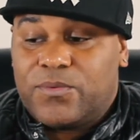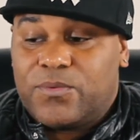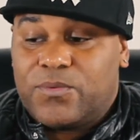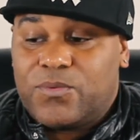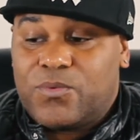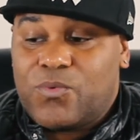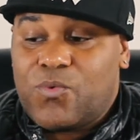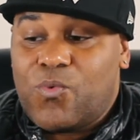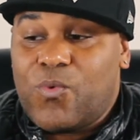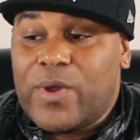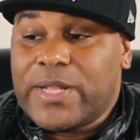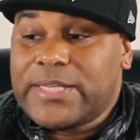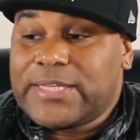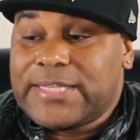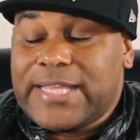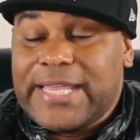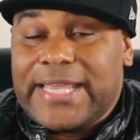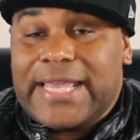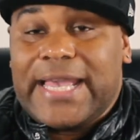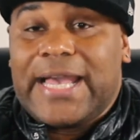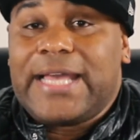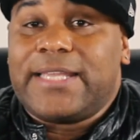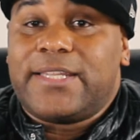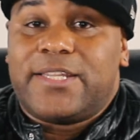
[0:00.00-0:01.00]
What
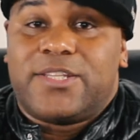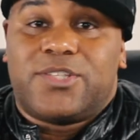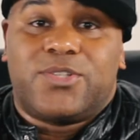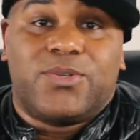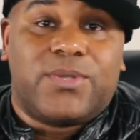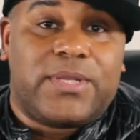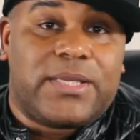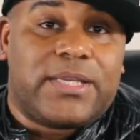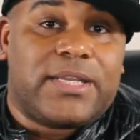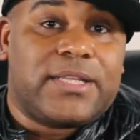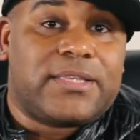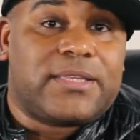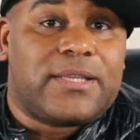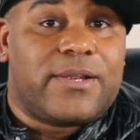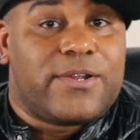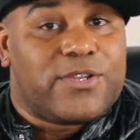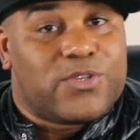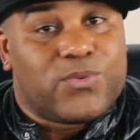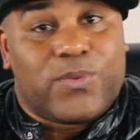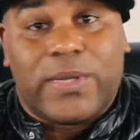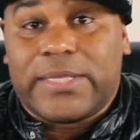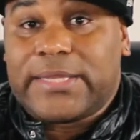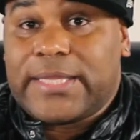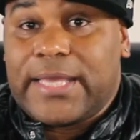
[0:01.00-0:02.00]
they had to do to get there
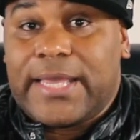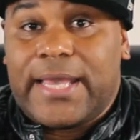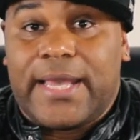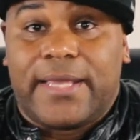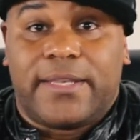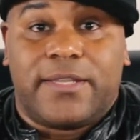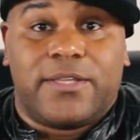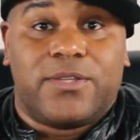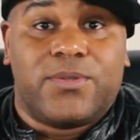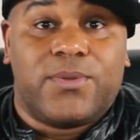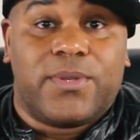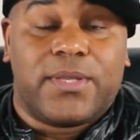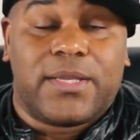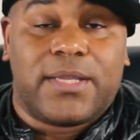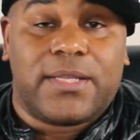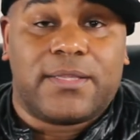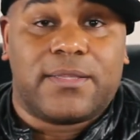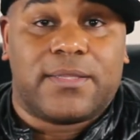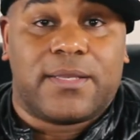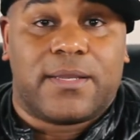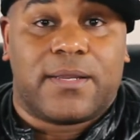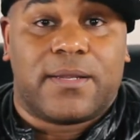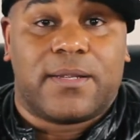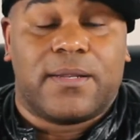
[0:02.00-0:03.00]
is what they had to do to
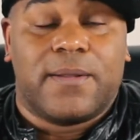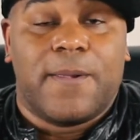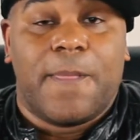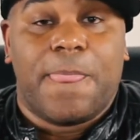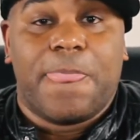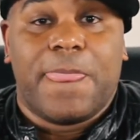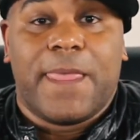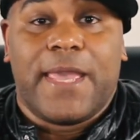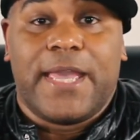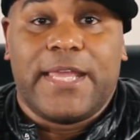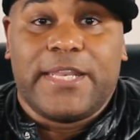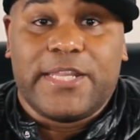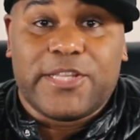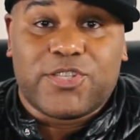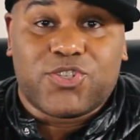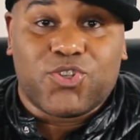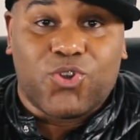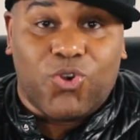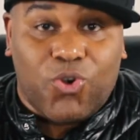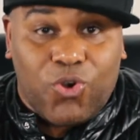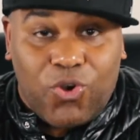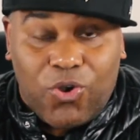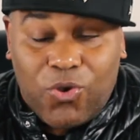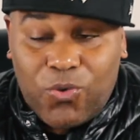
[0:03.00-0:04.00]
get there. And it's
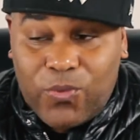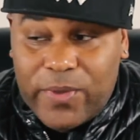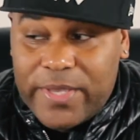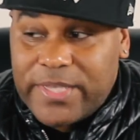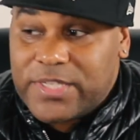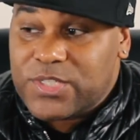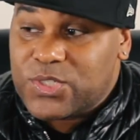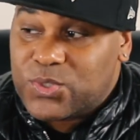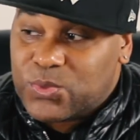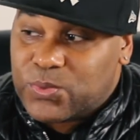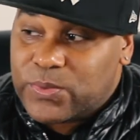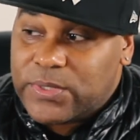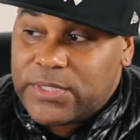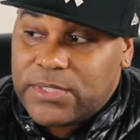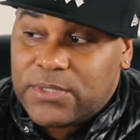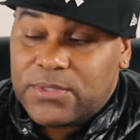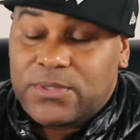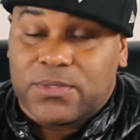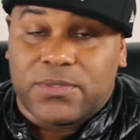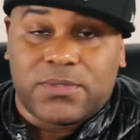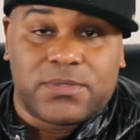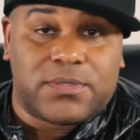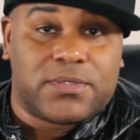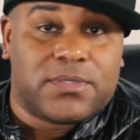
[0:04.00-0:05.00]
always
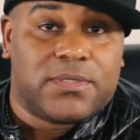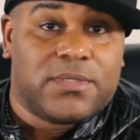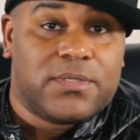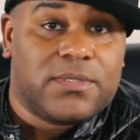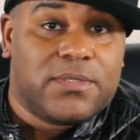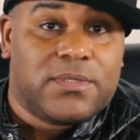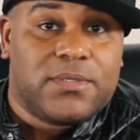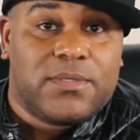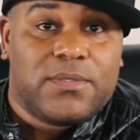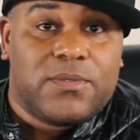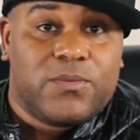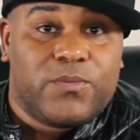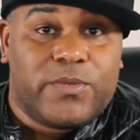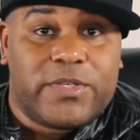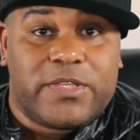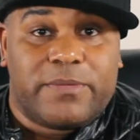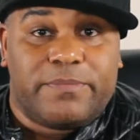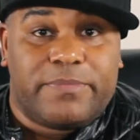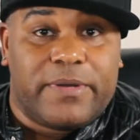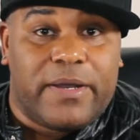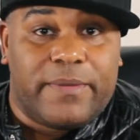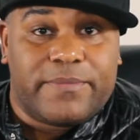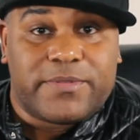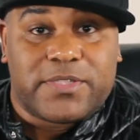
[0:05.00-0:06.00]
riddled
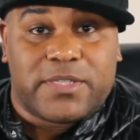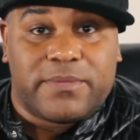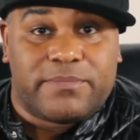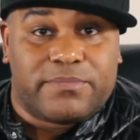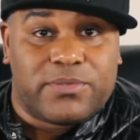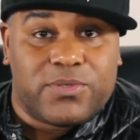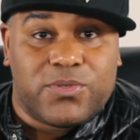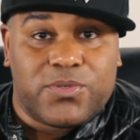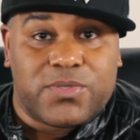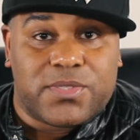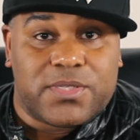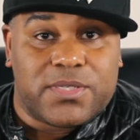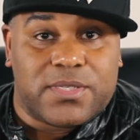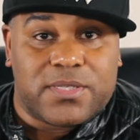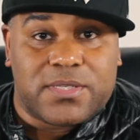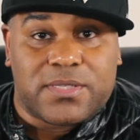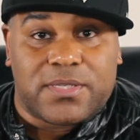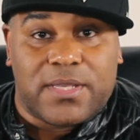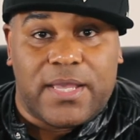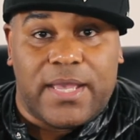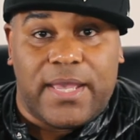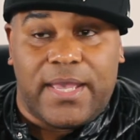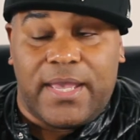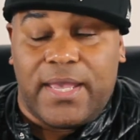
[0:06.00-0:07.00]
with bumps and
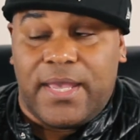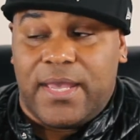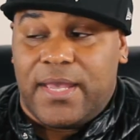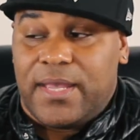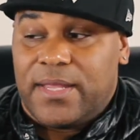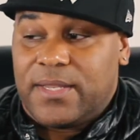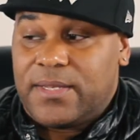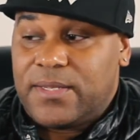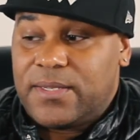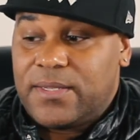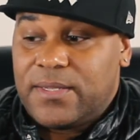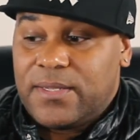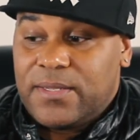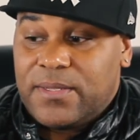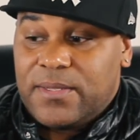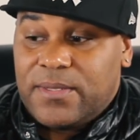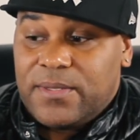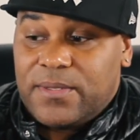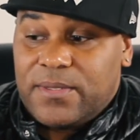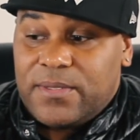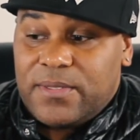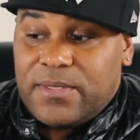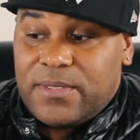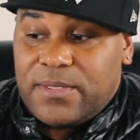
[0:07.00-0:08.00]
bruises and
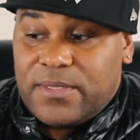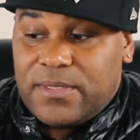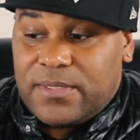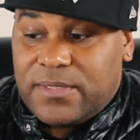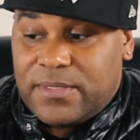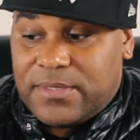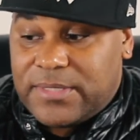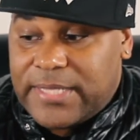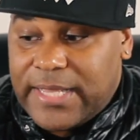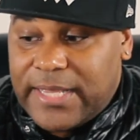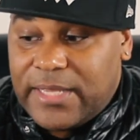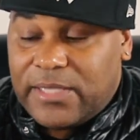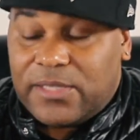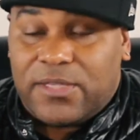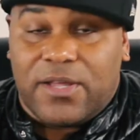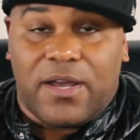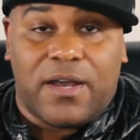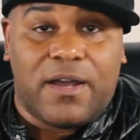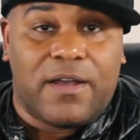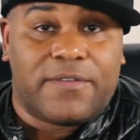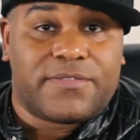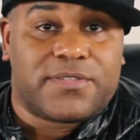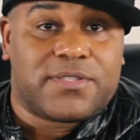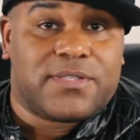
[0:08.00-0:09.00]

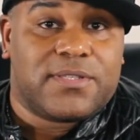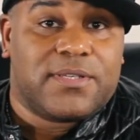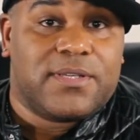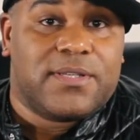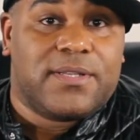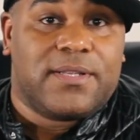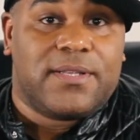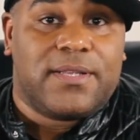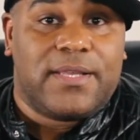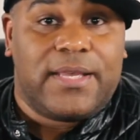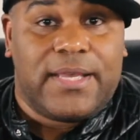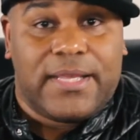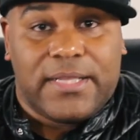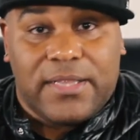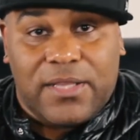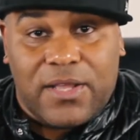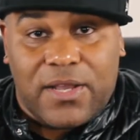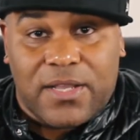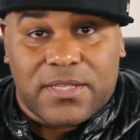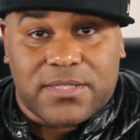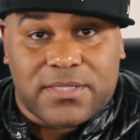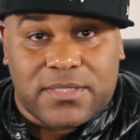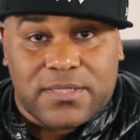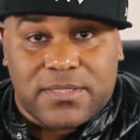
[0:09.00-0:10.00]
tail-offs and
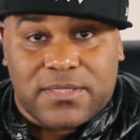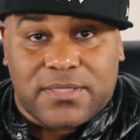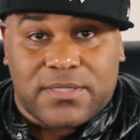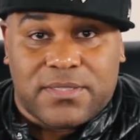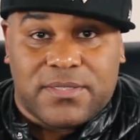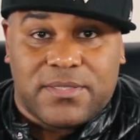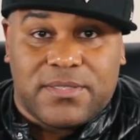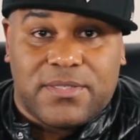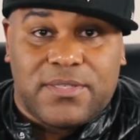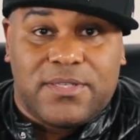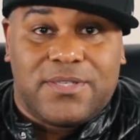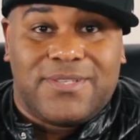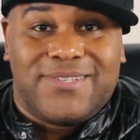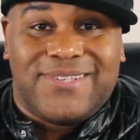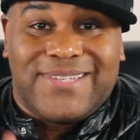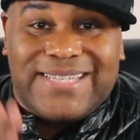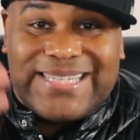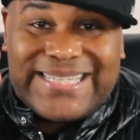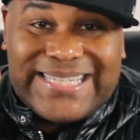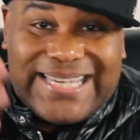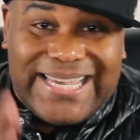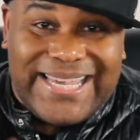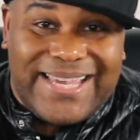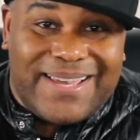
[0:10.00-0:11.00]
losses.
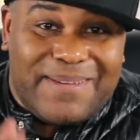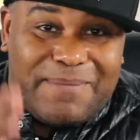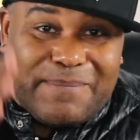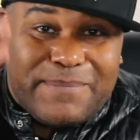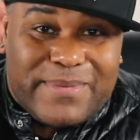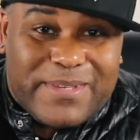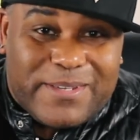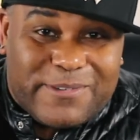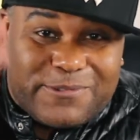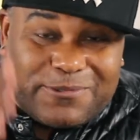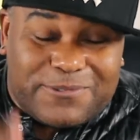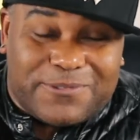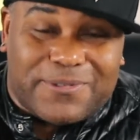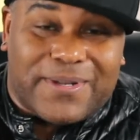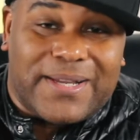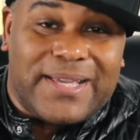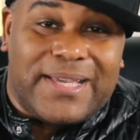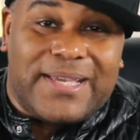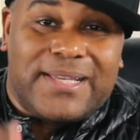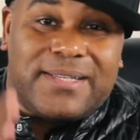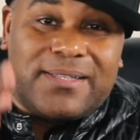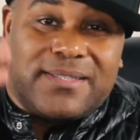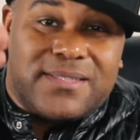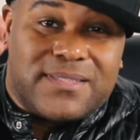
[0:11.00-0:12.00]
You can't be
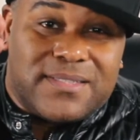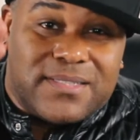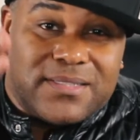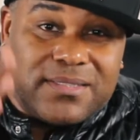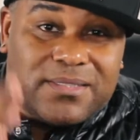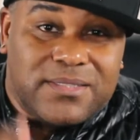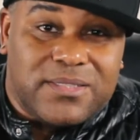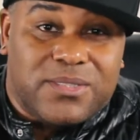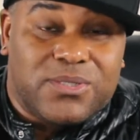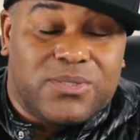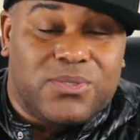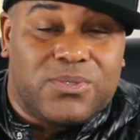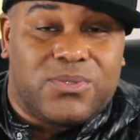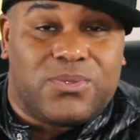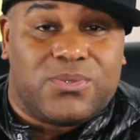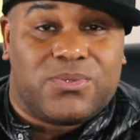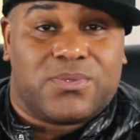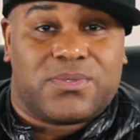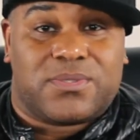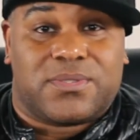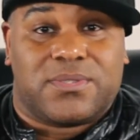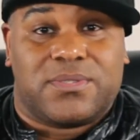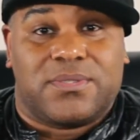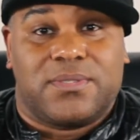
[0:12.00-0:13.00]
afraid to
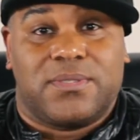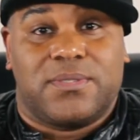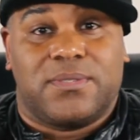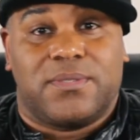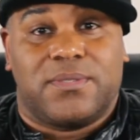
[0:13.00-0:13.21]
lose.